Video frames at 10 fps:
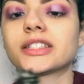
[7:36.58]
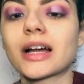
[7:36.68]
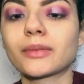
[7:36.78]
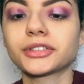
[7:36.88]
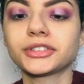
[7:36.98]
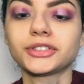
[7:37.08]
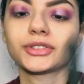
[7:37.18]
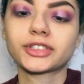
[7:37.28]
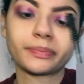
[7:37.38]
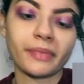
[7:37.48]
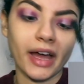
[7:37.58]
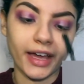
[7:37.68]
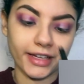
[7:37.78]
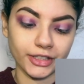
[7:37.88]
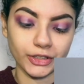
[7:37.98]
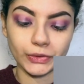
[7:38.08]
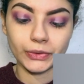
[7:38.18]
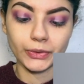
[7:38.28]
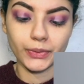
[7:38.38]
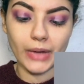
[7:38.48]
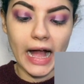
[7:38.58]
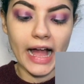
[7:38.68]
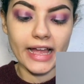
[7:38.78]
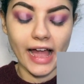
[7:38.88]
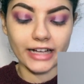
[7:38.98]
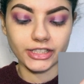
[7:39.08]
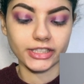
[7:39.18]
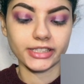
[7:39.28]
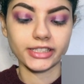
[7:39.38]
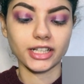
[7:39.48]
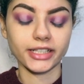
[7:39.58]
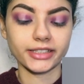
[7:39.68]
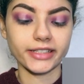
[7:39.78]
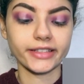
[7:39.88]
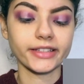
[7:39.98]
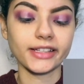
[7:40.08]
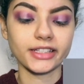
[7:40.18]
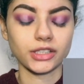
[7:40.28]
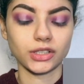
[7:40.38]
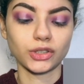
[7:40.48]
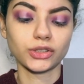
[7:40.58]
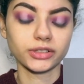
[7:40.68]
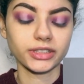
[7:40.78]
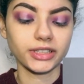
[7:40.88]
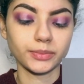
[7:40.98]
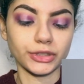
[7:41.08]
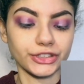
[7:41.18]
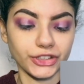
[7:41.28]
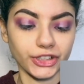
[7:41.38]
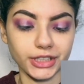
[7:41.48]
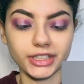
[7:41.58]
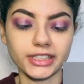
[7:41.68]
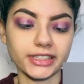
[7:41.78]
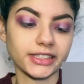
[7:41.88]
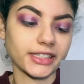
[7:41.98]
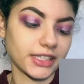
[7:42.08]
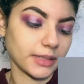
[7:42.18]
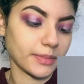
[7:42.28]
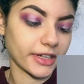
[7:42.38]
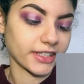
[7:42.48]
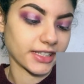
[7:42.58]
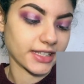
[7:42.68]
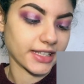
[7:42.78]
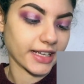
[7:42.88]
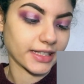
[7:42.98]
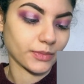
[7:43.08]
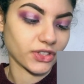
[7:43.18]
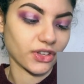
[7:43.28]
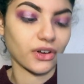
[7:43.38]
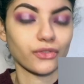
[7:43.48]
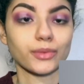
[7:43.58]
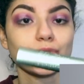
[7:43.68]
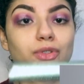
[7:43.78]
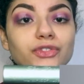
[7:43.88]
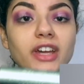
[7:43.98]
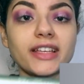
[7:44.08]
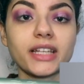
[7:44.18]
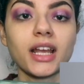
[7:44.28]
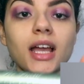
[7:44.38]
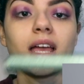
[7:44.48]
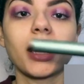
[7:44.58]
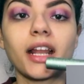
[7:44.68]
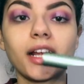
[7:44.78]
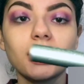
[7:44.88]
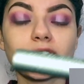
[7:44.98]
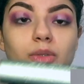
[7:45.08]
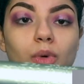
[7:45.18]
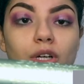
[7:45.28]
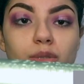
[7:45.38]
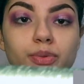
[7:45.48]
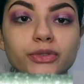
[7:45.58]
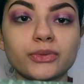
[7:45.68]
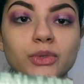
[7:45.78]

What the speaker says: So I'm gonna use my new, I actually got this. This is an oldie but goodie. This is the Better Than Sex mascara from Too Faced, and I got the waterproof